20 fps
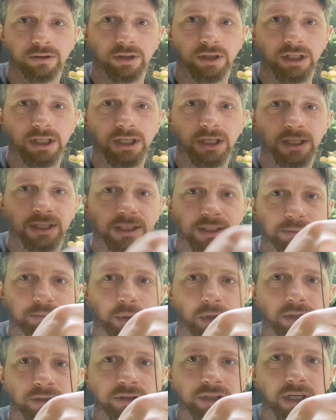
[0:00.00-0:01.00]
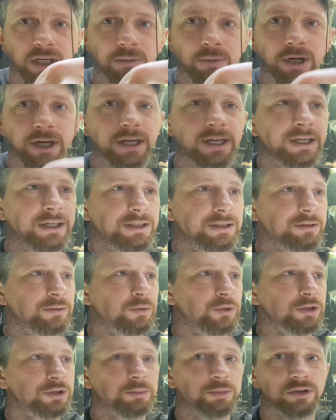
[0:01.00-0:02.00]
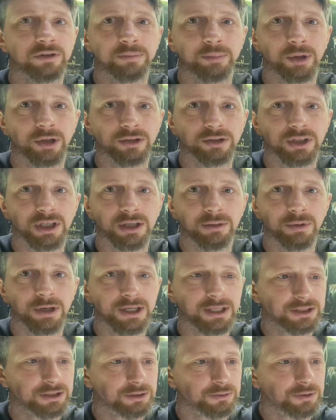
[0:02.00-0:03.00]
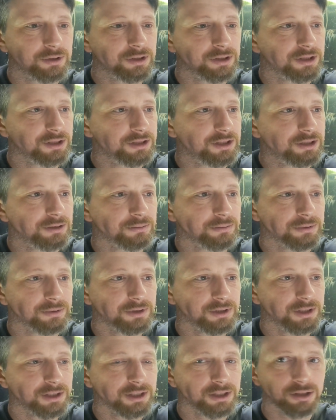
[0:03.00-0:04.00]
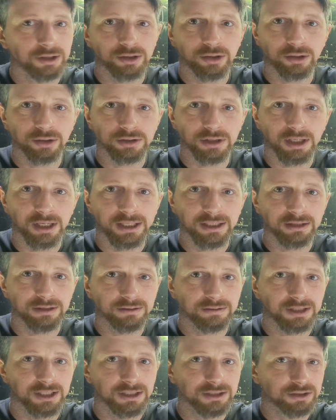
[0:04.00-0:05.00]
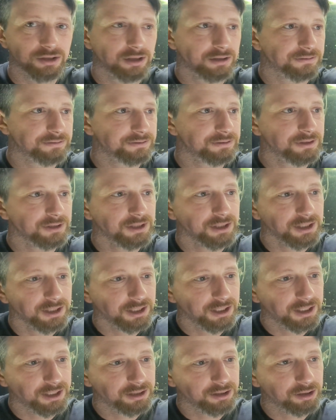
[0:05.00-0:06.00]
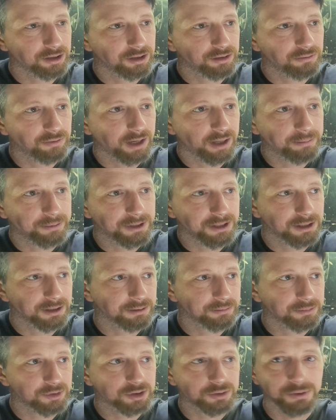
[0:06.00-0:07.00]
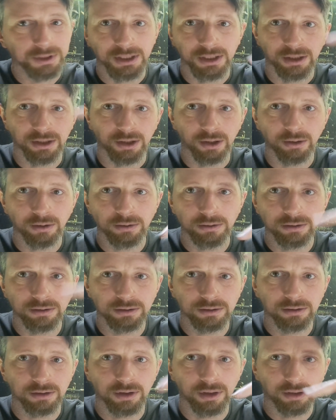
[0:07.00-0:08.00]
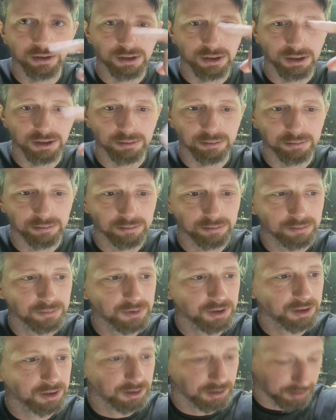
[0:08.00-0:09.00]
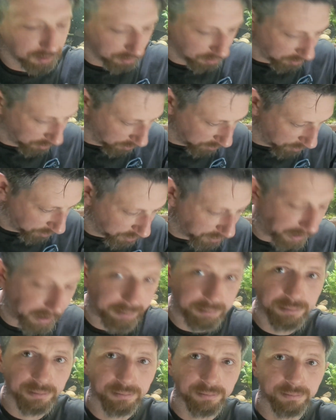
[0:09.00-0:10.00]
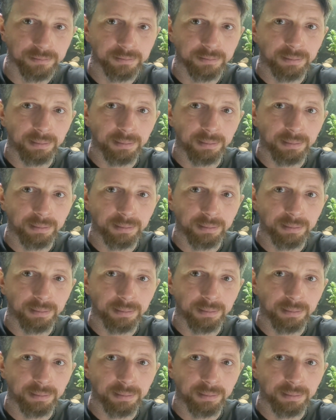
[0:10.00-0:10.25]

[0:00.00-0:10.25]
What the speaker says: what I've got here is bonsai wire, waterproof bonsai wire. So what I'm going to do, I'm going to cut the length of this off, and I'm going to wrap it between the nodes on the stem,